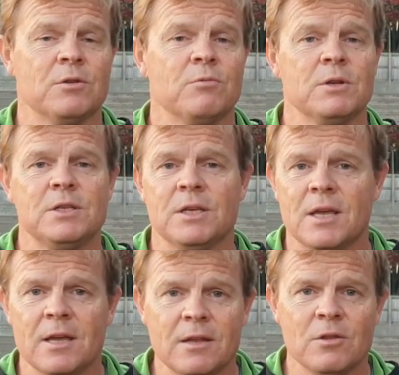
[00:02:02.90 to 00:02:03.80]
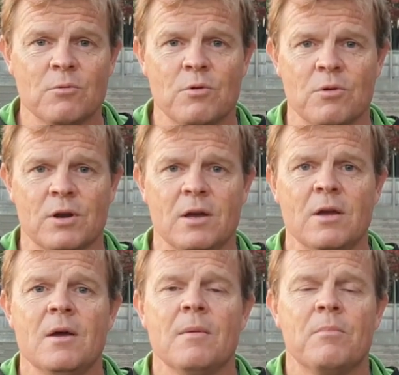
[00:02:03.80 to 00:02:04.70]
So once you get in the water,
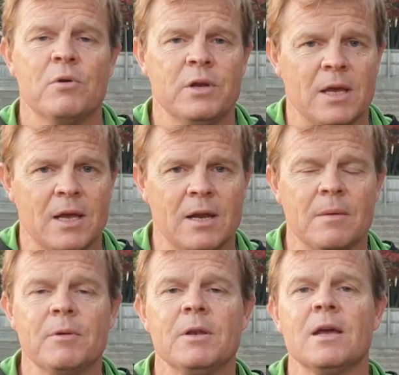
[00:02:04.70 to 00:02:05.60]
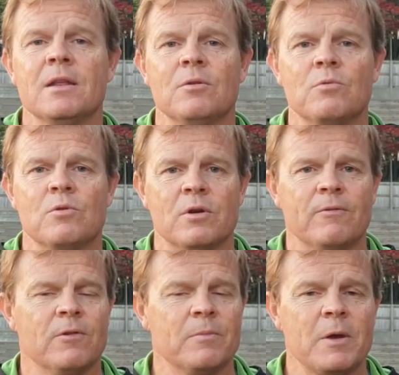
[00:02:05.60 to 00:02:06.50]
put your head up and down in the water
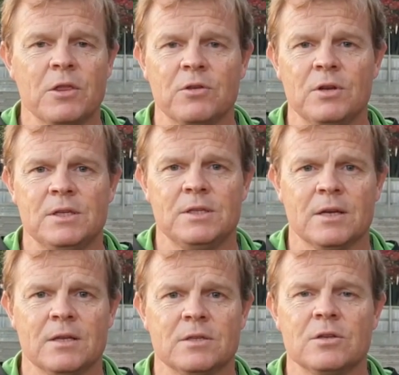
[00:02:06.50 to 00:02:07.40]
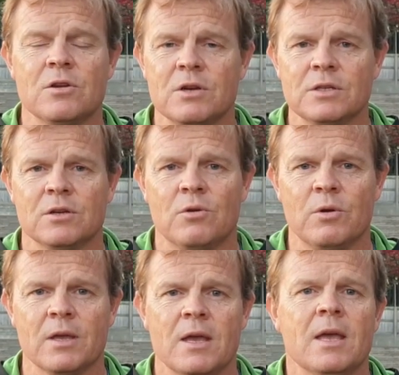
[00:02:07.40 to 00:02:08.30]
for about 30 seconds, nice and
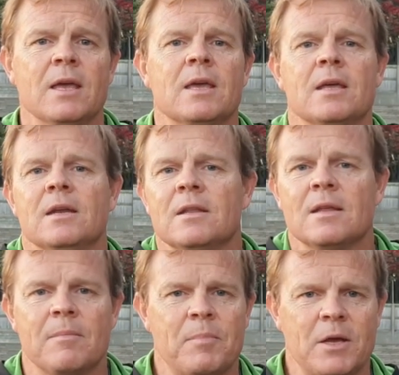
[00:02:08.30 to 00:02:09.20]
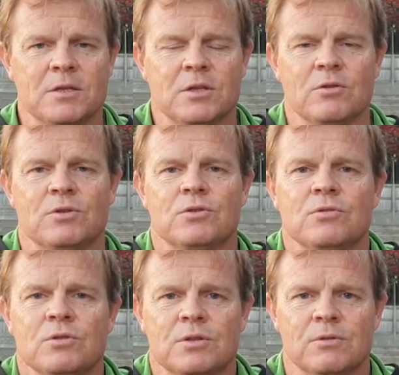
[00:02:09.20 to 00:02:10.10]
quick, get into that pattern. So as
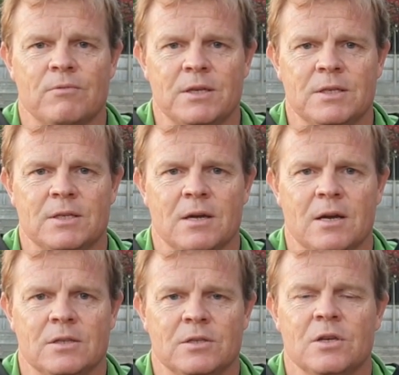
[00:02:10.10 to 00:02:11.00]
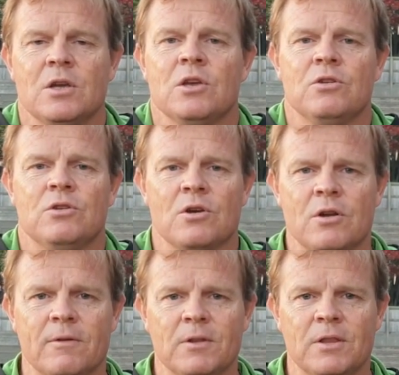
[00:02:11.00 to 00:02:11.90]
soon as the race starts, you don't
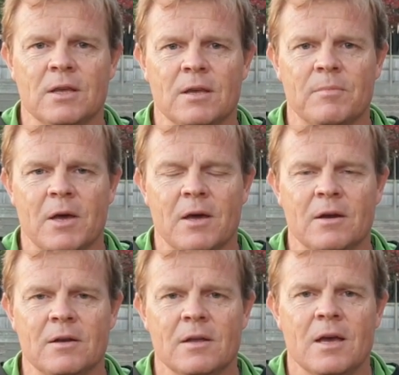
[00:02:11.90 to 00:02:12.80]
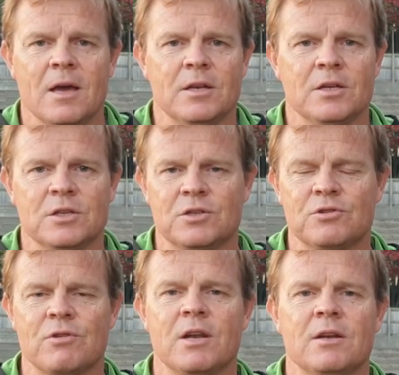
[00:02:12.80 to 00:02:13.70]
have to think about it, and you're just
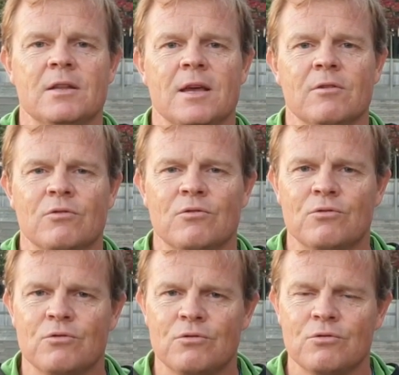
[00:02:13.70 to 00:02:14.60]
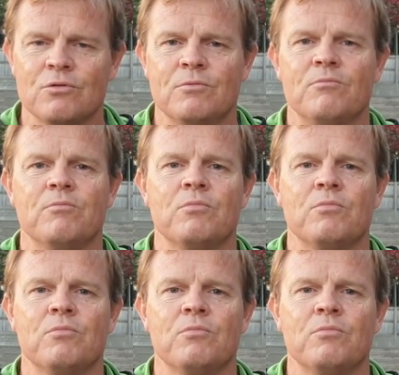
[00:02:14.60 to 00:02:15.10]
straight into that good